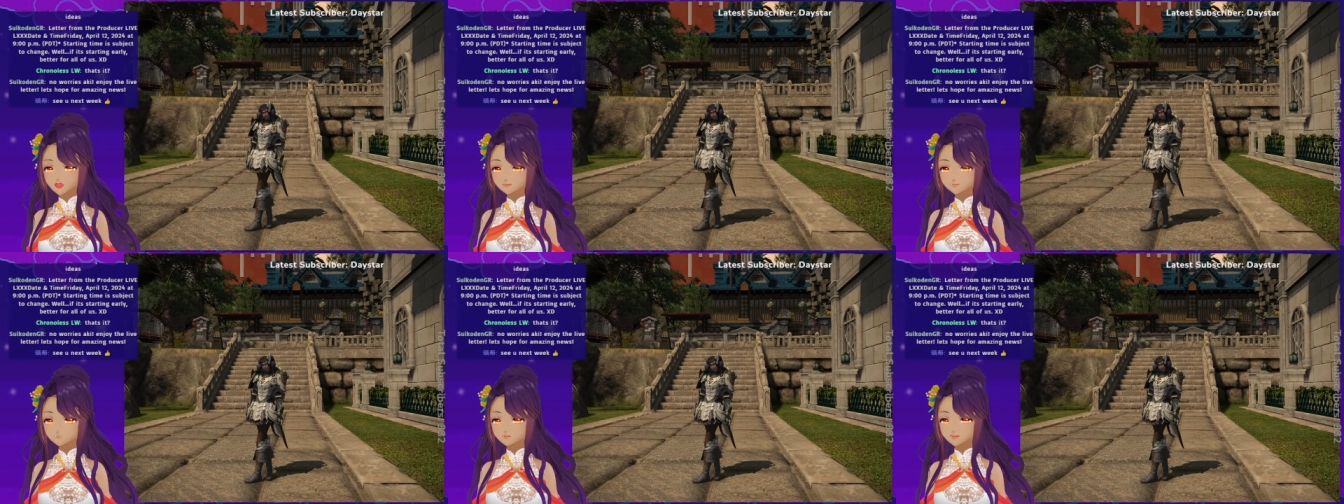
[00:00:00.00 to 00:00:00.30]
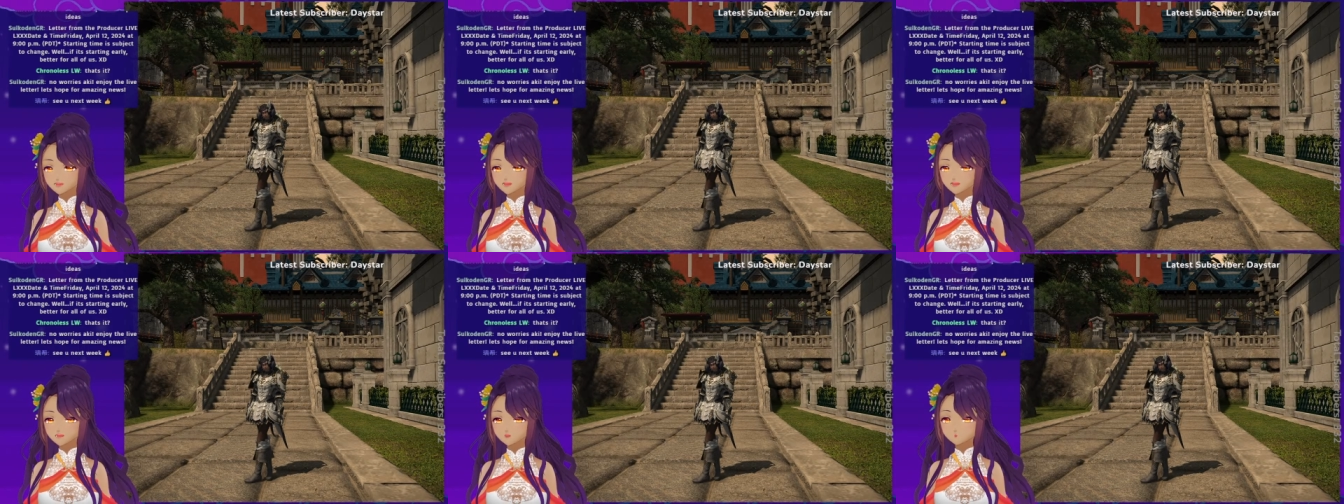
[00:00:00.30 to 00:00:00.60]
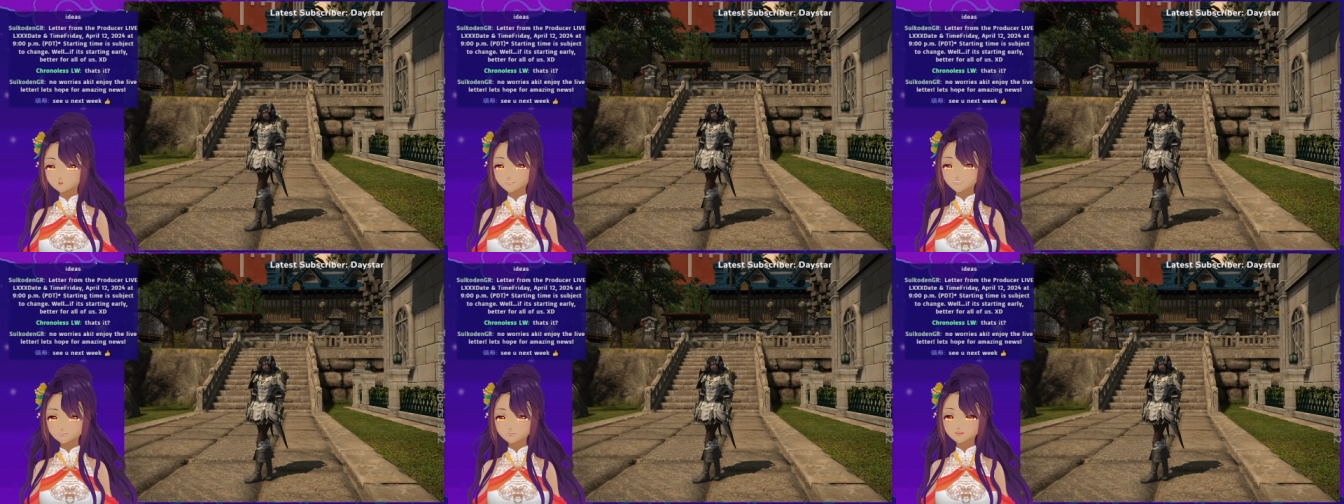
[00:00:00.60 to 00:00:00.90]
And thank
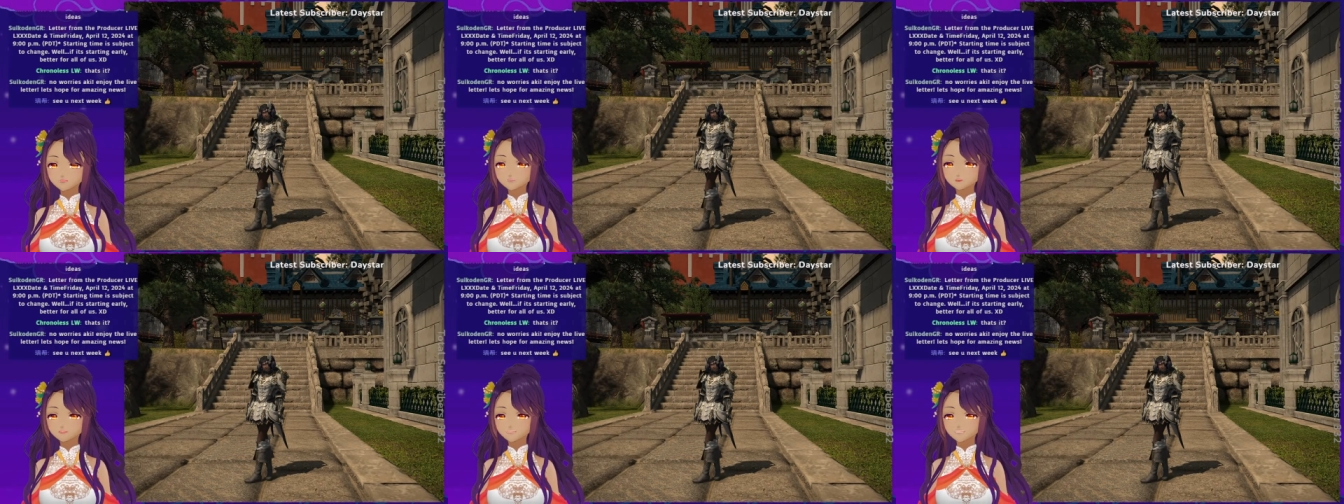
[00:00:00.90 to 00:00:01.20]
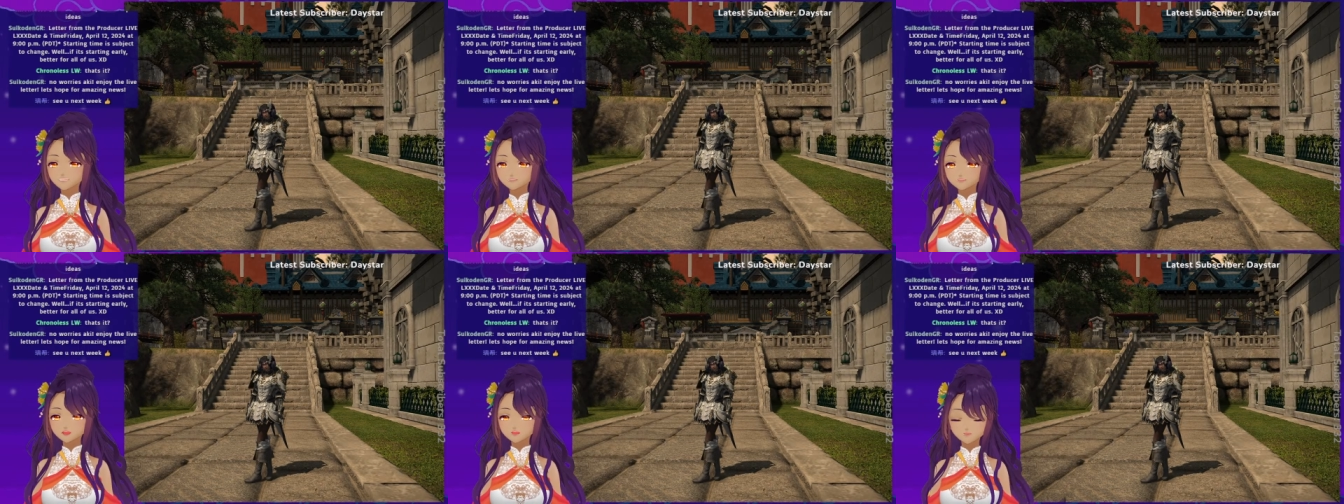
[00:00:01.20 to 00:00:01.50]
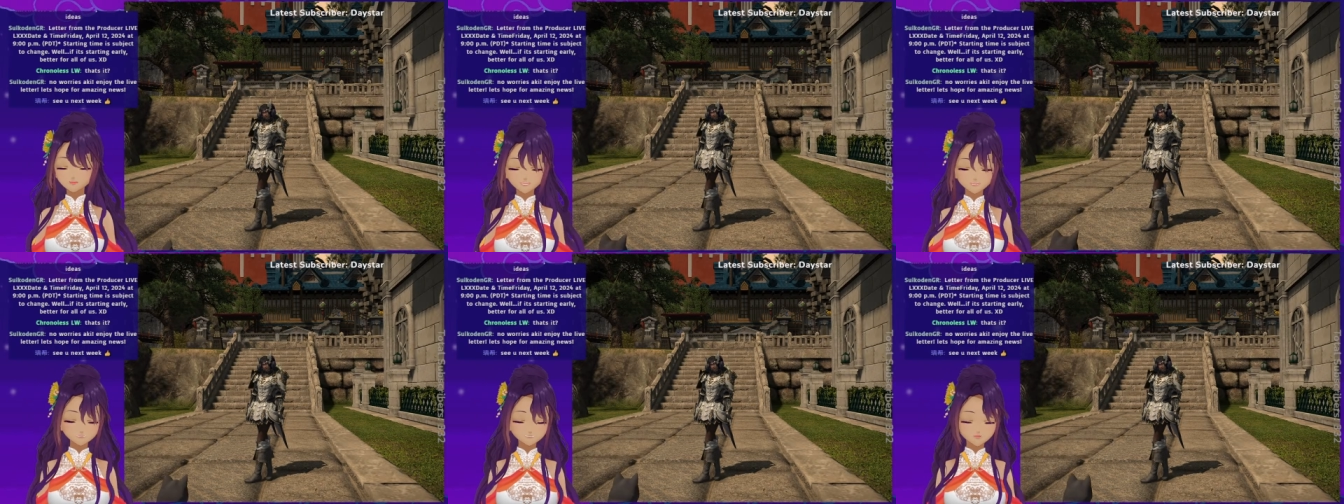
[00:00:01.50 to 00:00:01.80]
you, Reventurn. It
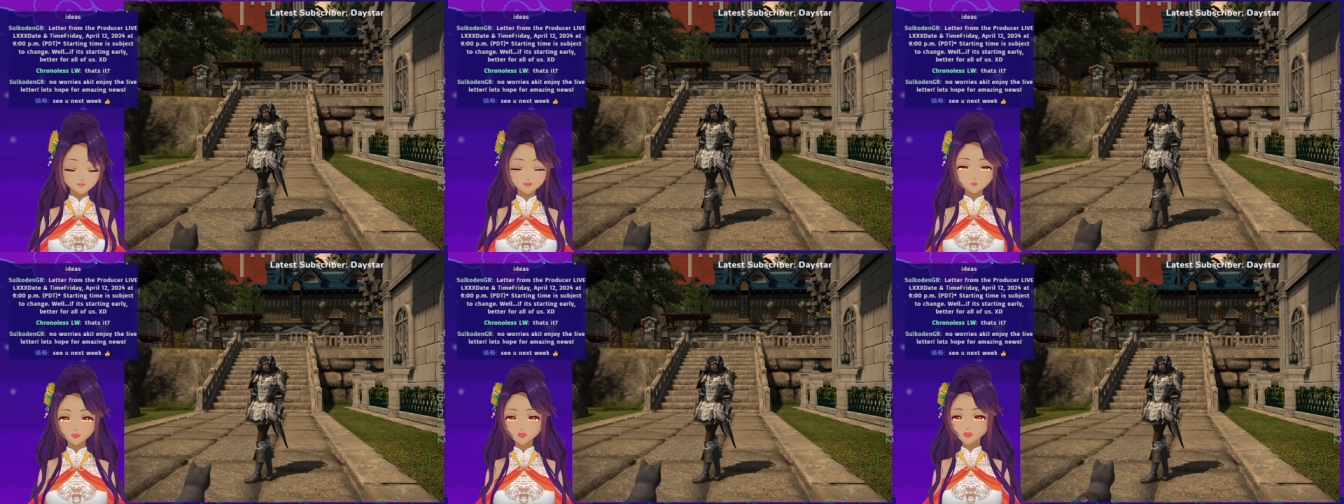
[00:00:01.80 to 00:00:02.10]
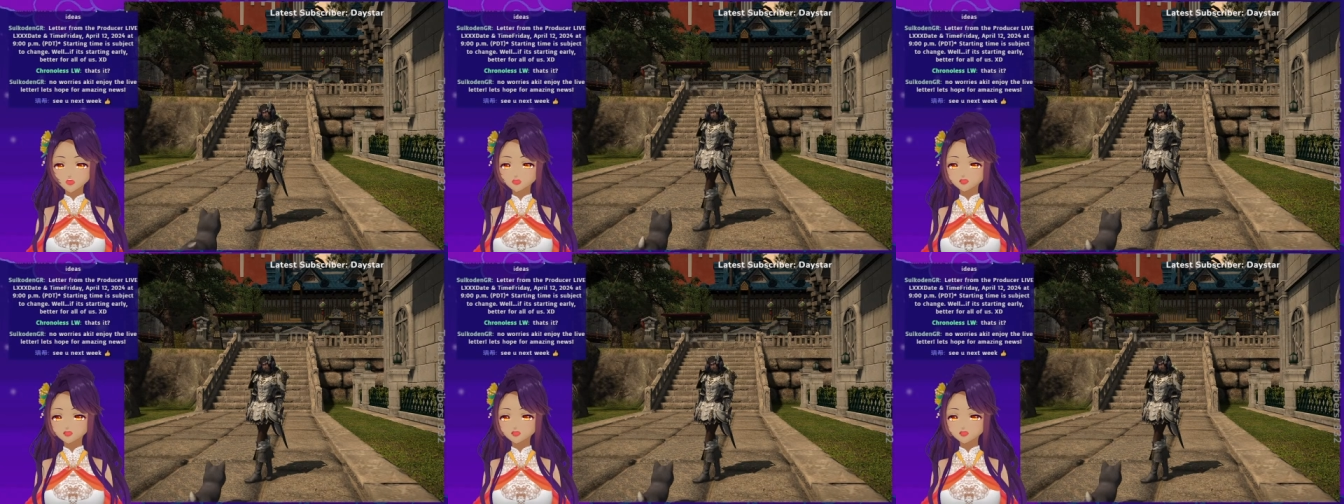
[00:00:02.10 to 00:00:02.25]
was good seeing you all.